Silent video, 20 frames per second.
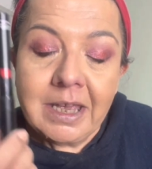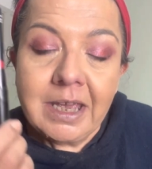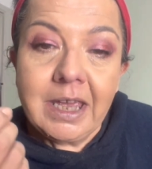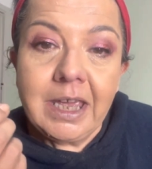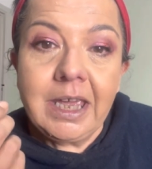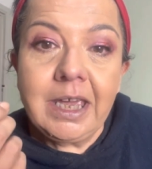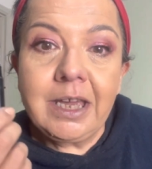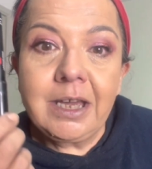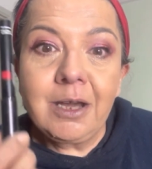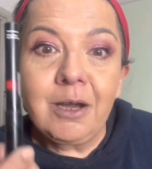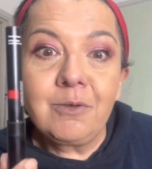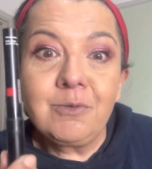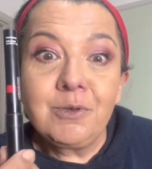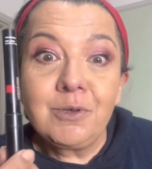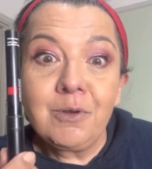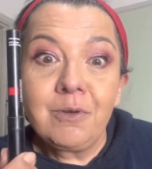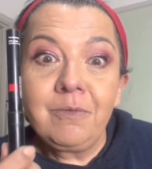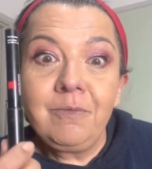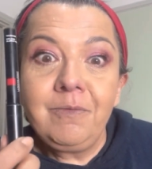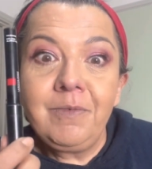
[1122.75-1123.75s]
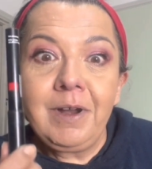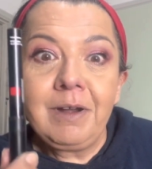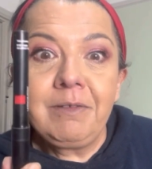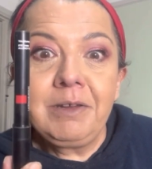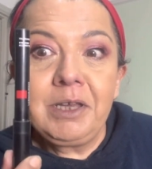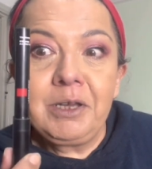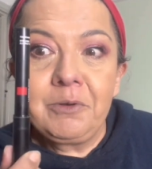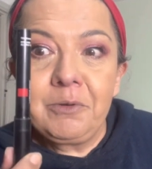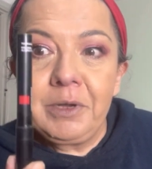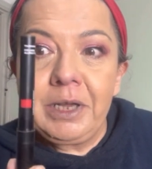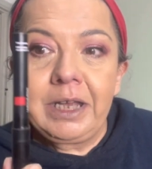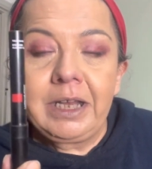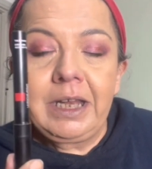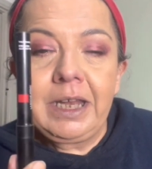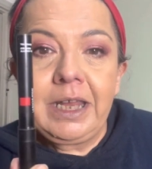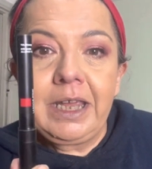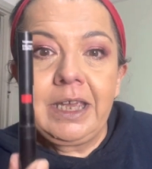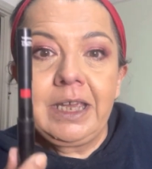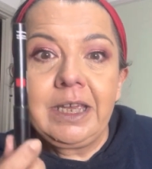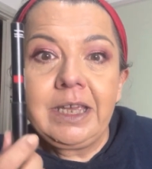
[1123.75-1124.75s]
It goes on very
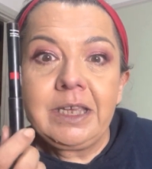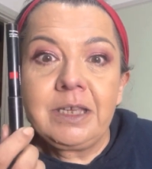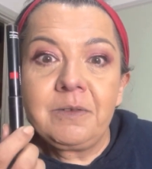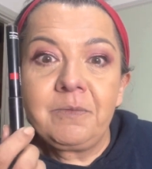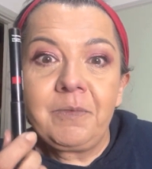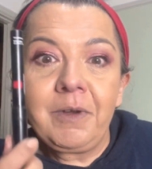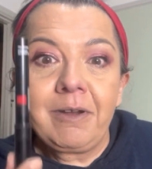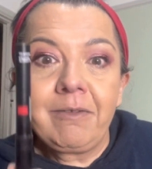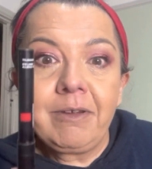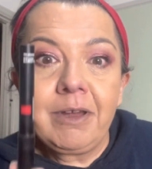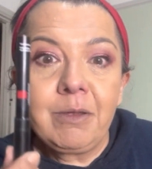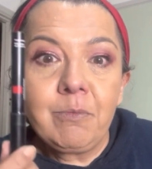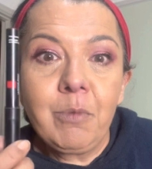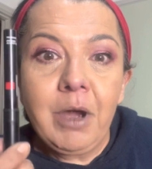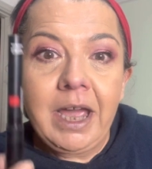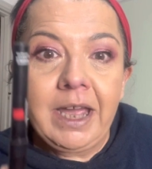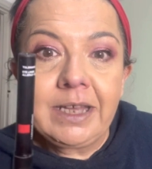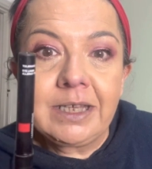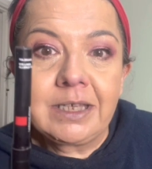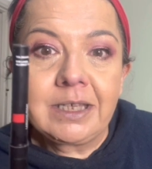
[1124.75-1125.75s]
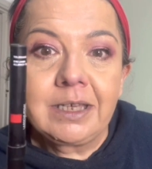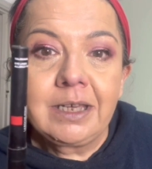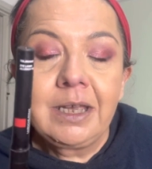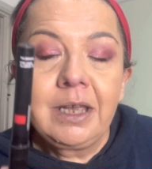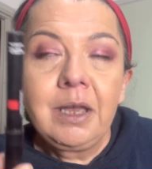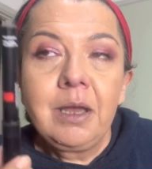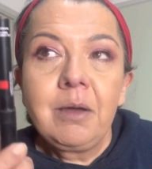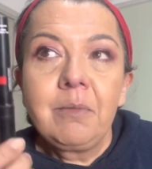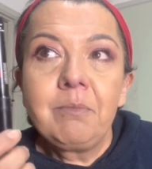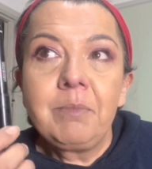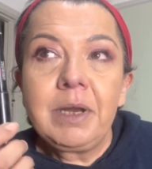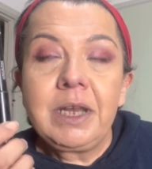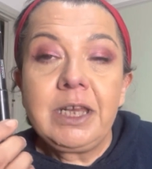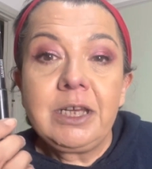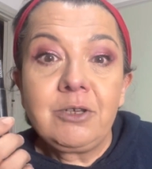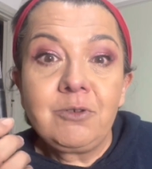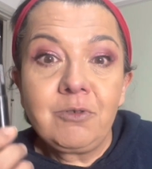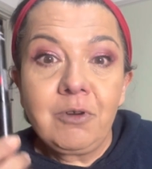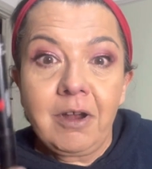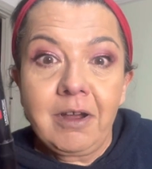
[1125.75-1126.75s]
quickly. It's very wet, but it
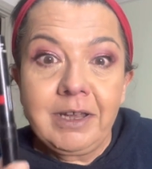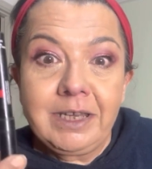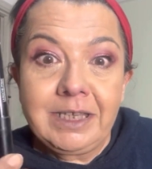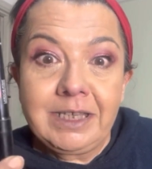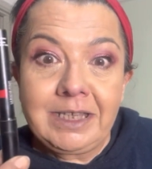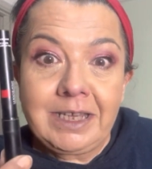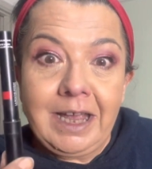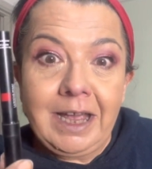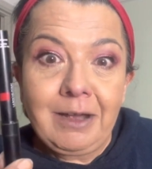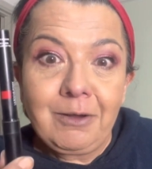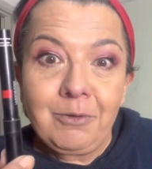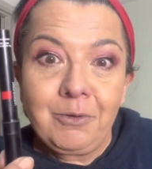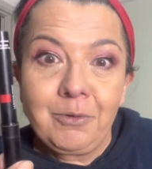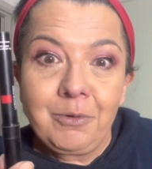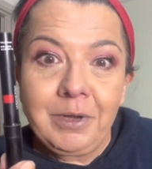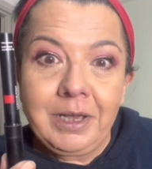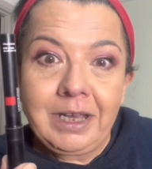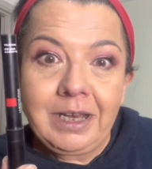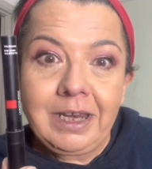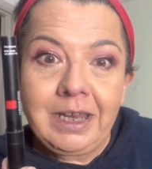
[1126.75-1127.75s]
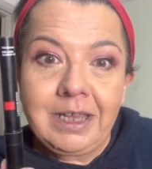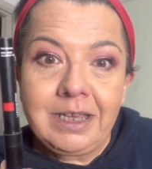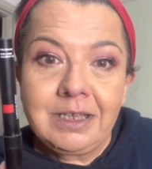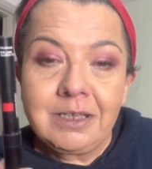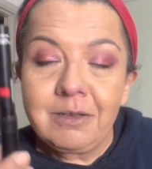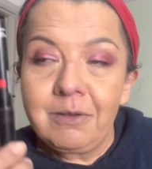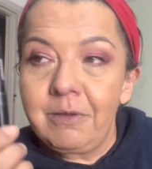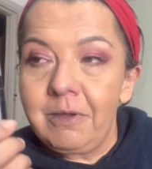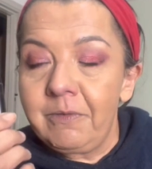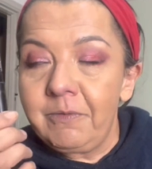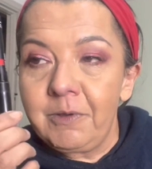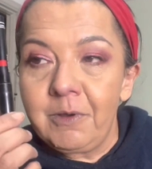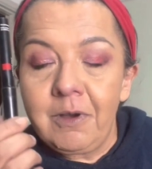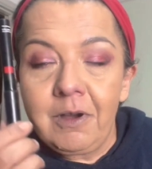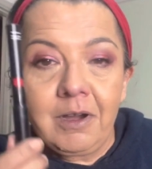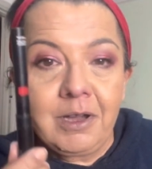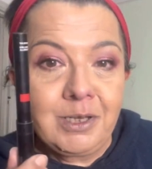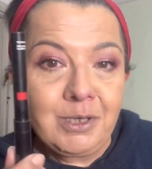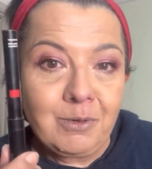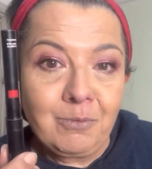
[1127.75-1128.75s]
dries down quickly. So if your
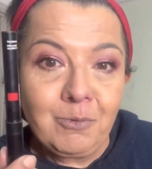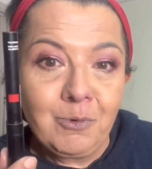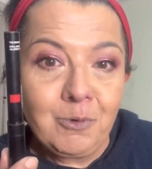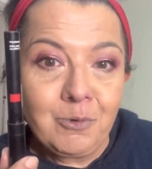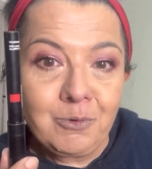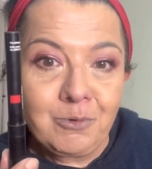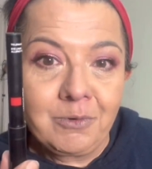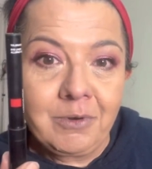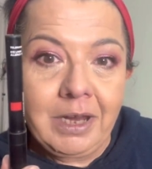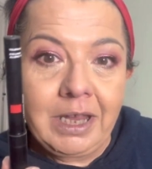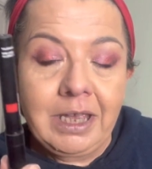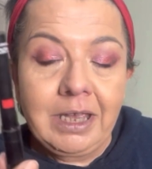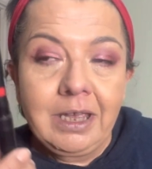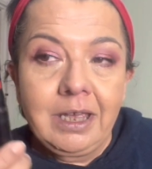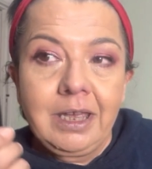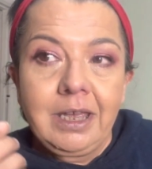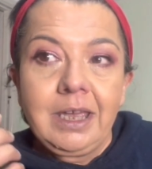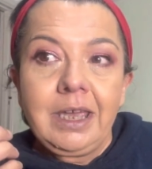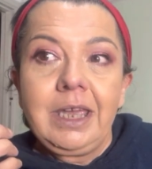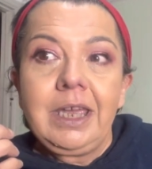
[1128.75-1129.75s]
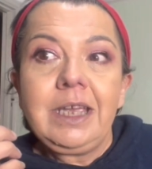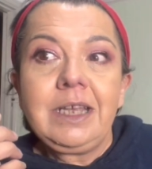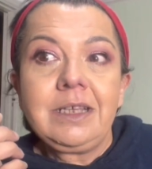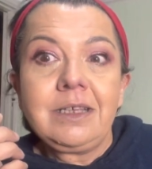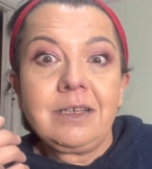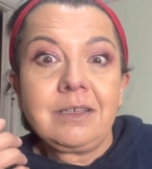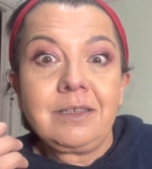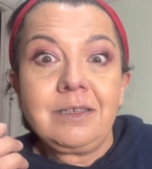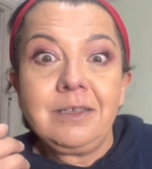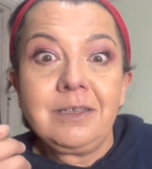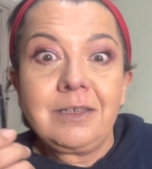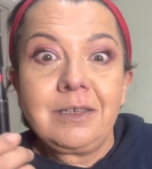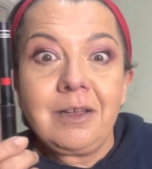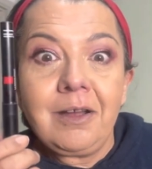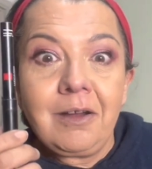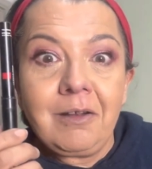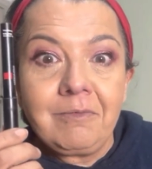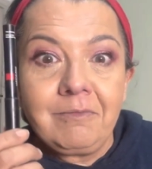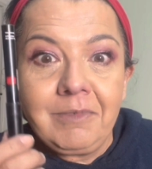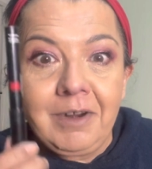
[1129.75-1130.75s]
eyes are watering, it doesn't
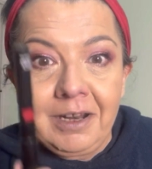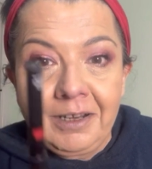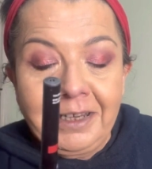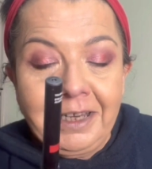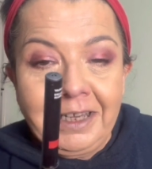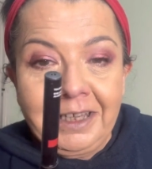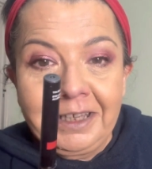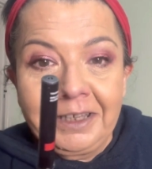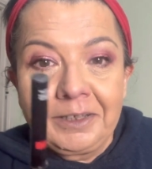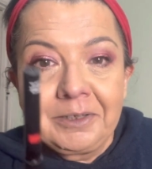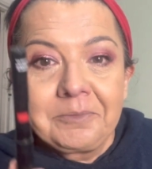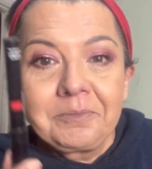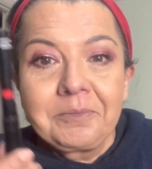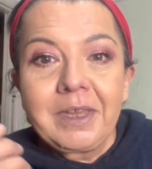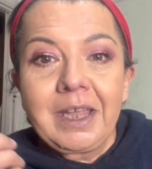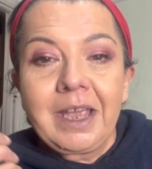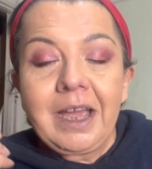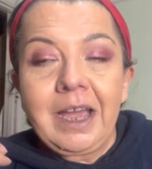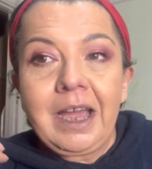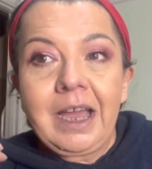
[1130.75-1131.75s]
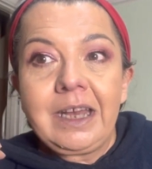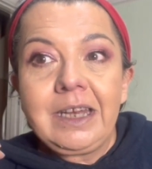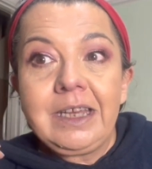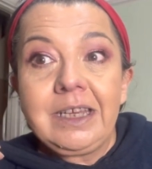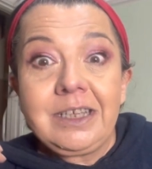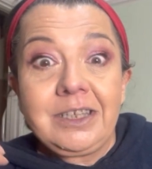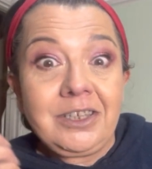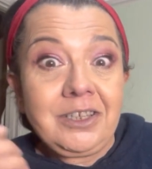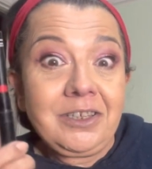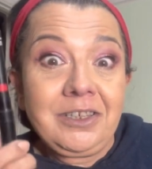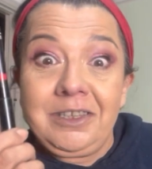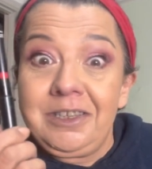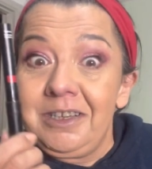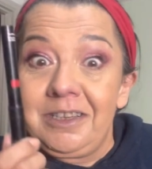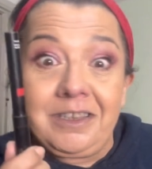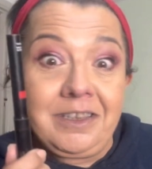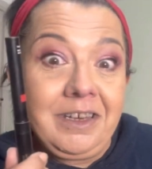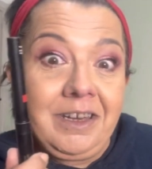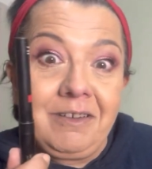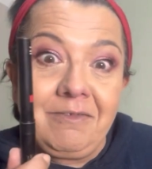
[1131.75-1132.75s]
start running and it just
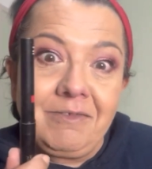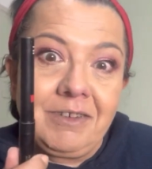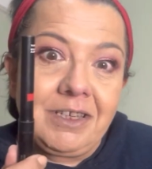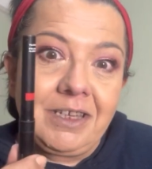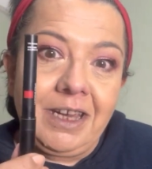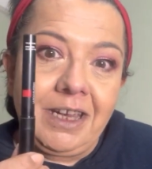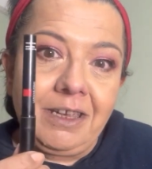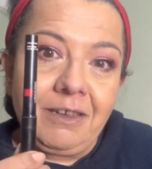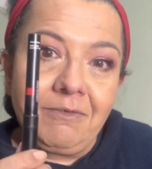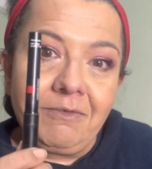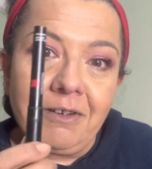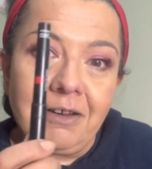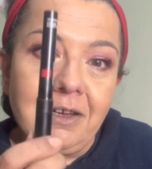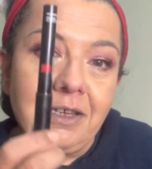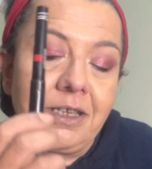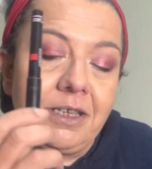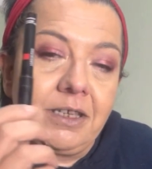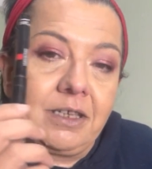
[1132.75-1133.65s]
doesn't irritate your eyes.